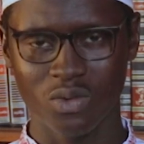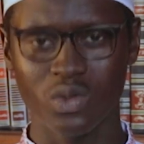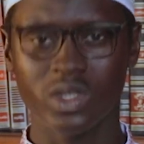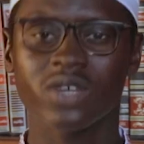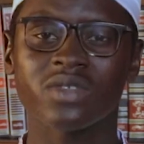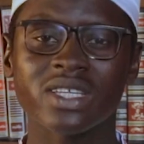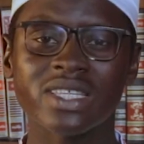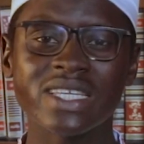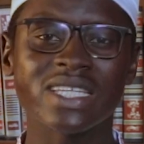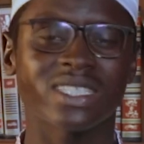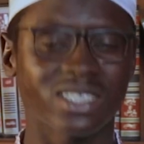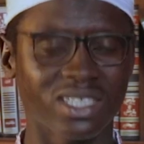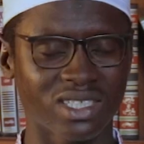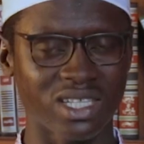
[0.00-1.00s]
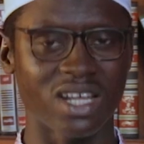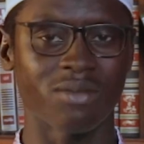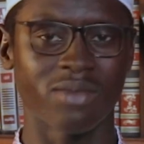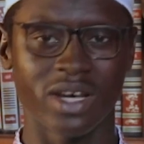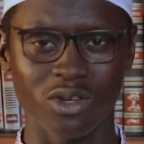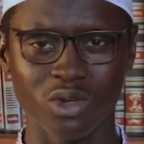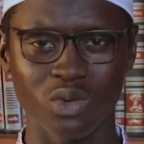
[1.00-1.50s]
Which of the deeds in
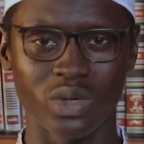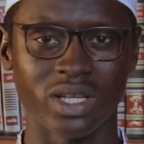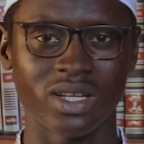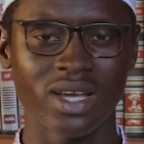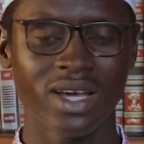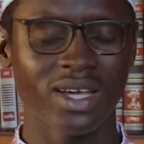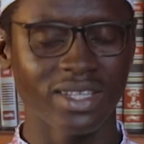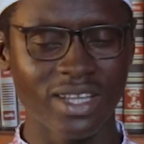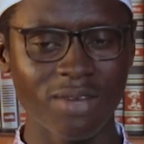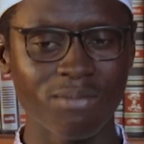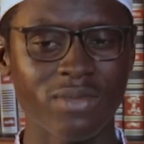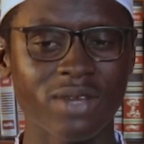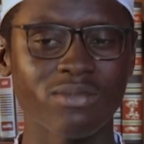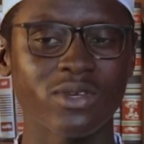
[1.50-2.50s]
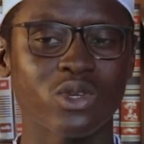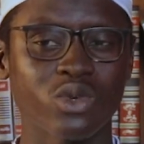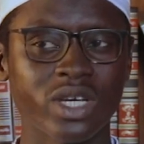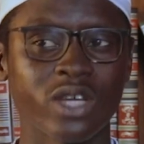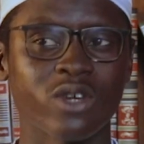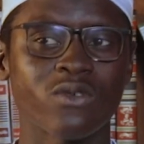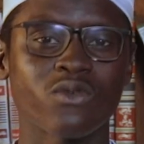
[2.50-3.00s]
Islam are you doing that made me to
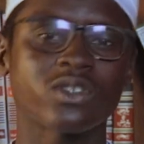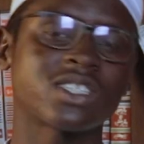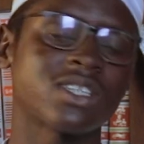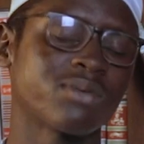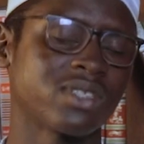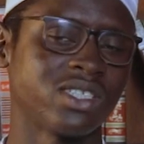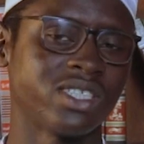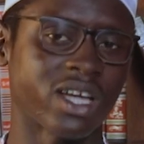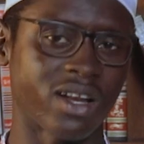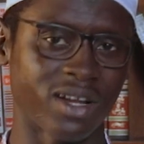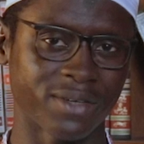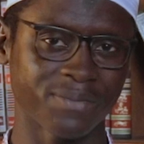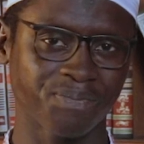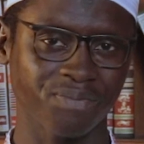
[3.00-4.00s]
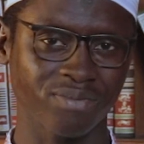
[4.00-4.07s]
hear your footsteps in Jannah?